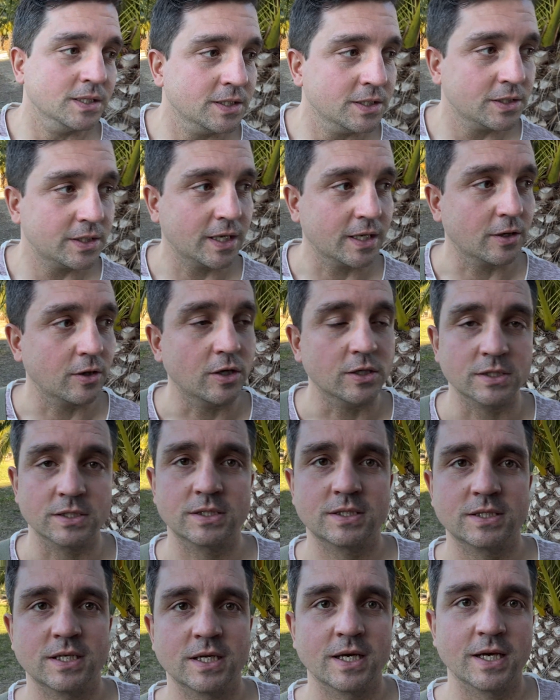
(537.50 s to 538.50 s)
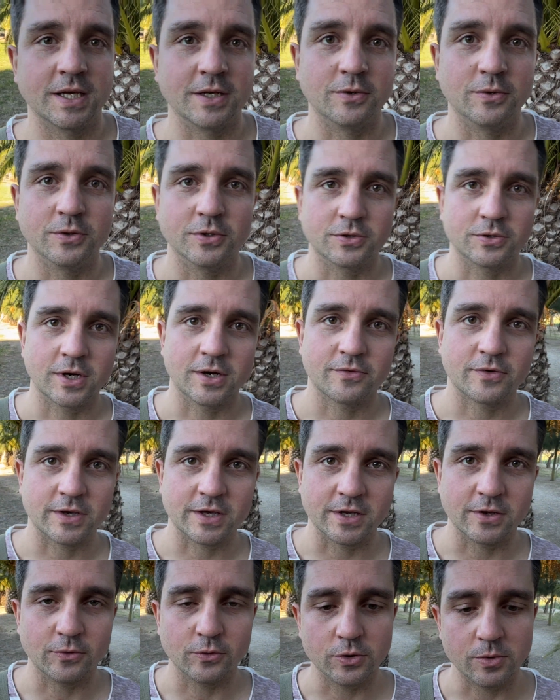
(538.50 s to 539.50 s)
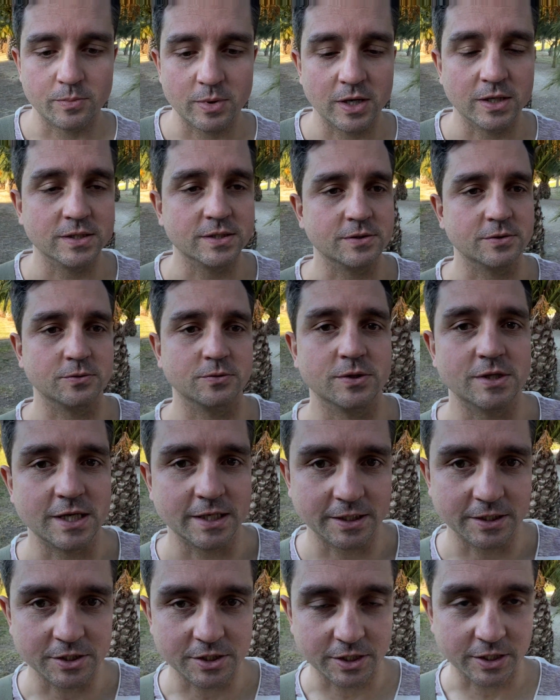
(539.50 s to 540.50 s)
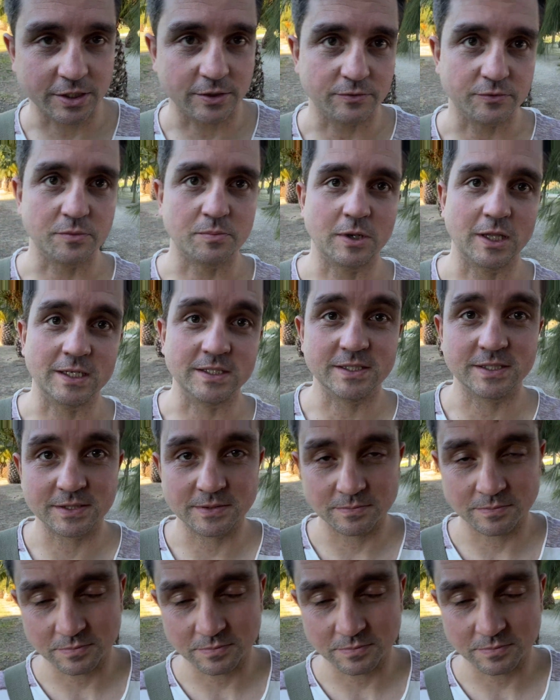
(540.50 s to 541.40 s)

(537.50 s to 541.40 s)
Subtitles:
get lost in all the traffic and all the buzz and all the energy of the place.